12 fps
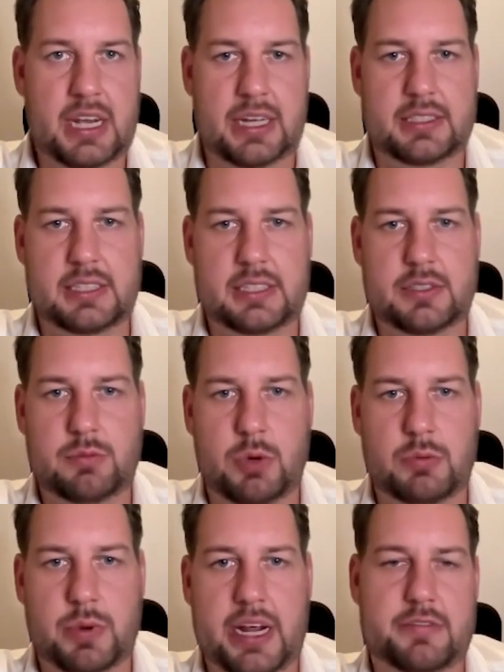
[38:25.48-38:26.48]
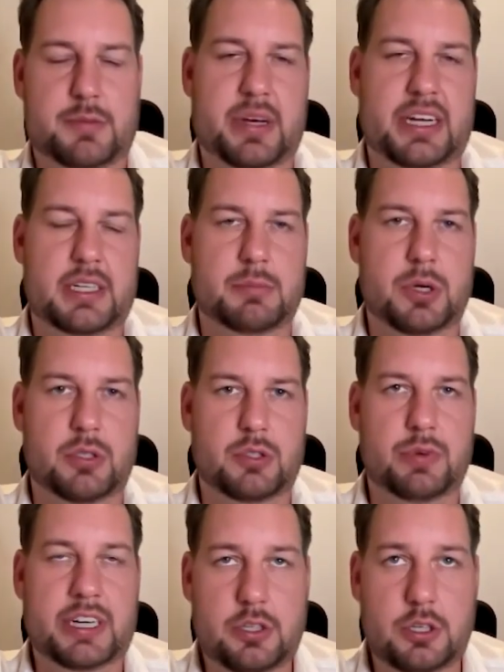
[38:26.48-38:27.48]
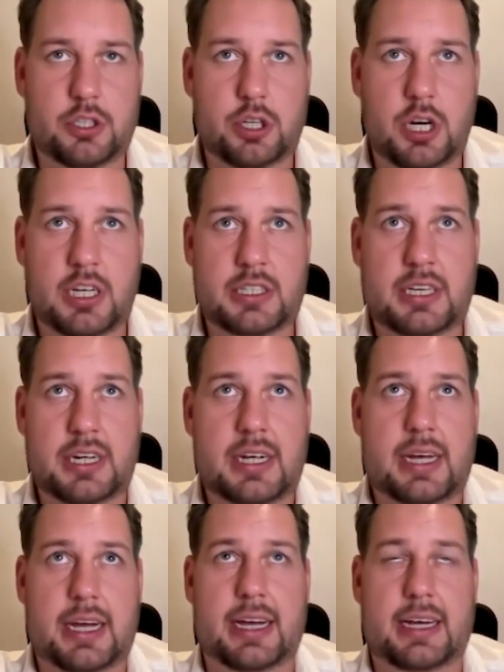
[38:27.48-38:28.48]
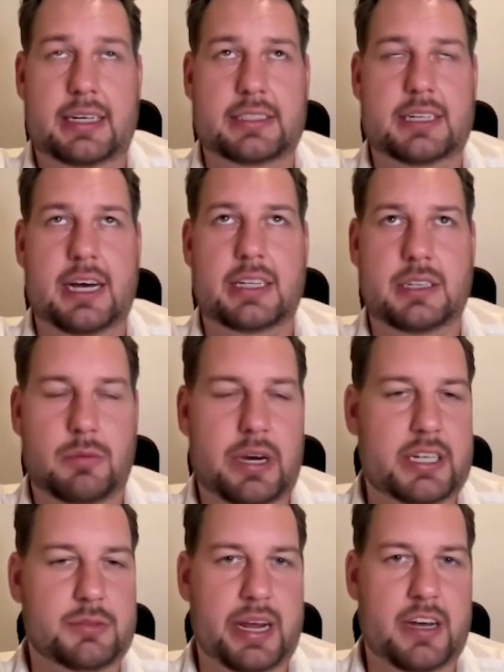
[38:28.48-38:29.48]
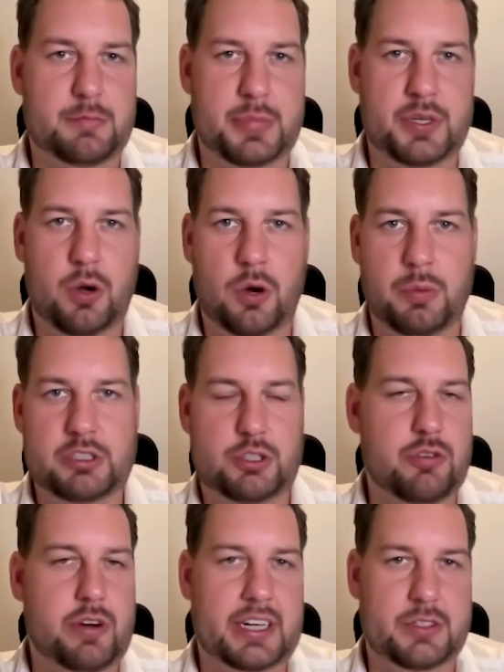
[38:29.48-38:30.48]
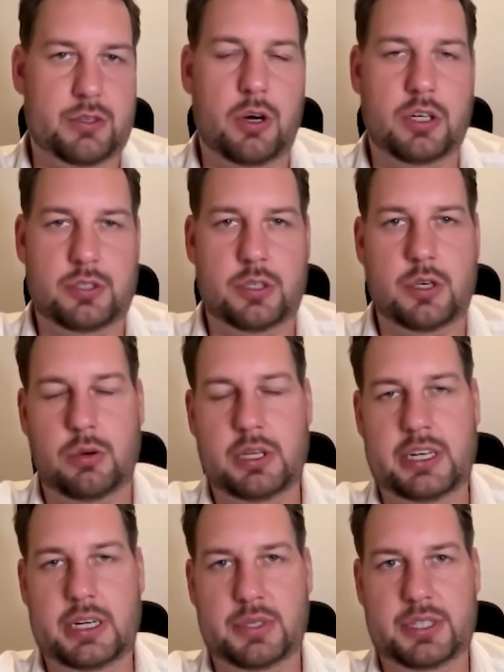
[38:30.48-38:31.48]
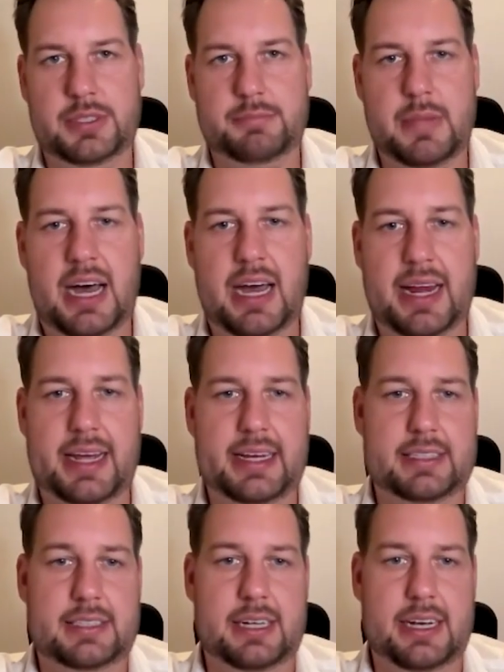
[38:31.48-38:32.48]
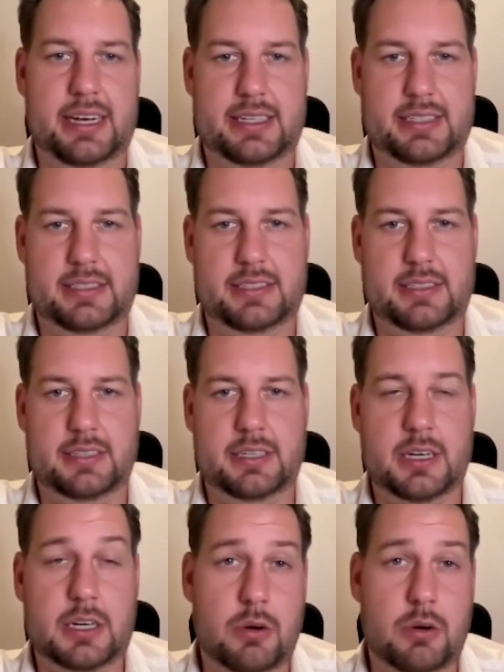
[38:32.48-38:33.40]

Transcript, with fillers: and this is what we have spent the most research on and otherwise we have been always trying to also go a little bit high end and uh,